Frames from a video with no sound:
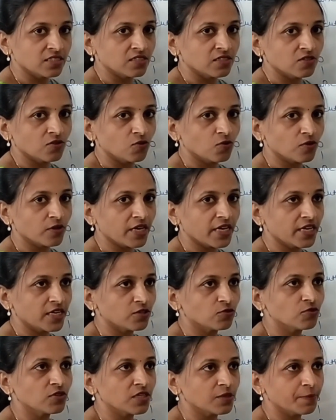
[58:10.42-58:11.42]
okay,
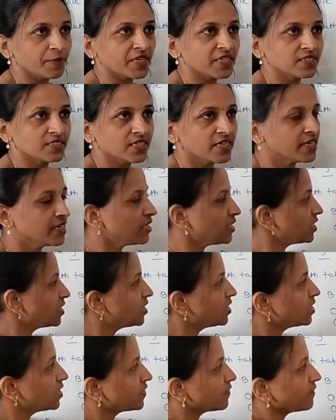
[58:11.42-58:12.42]
to represent
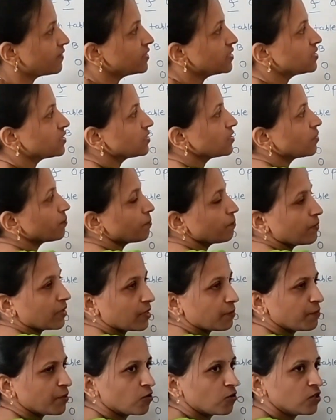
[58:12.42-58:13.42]
this number,
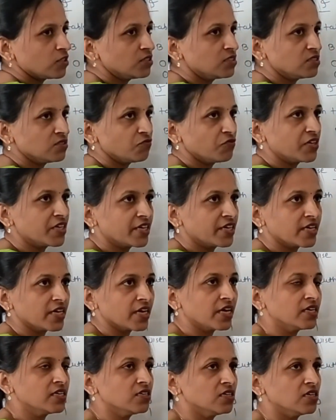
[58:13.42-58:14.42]
because we
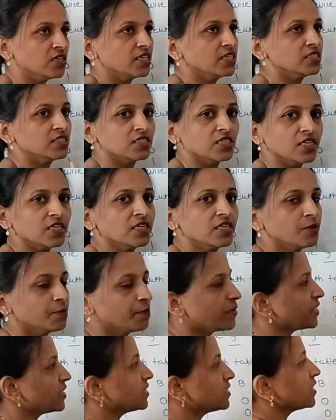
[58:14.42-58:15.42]
can easily
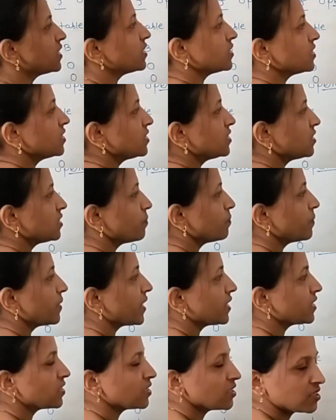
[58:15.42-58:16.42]
represent this number
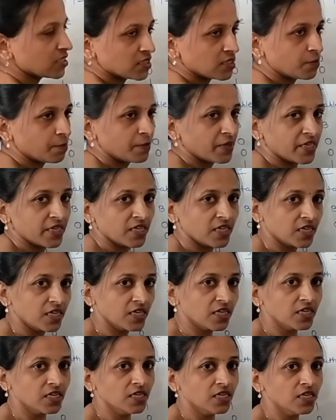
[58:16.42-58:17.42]
and this number
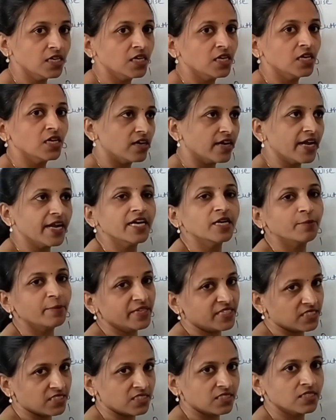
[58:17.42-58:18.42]
in eight
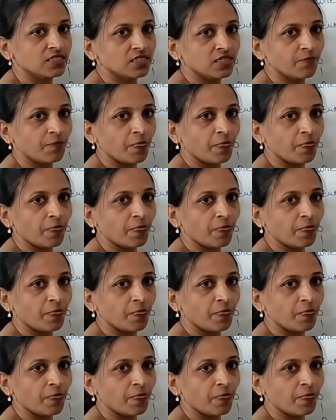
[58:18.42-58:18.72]
bits.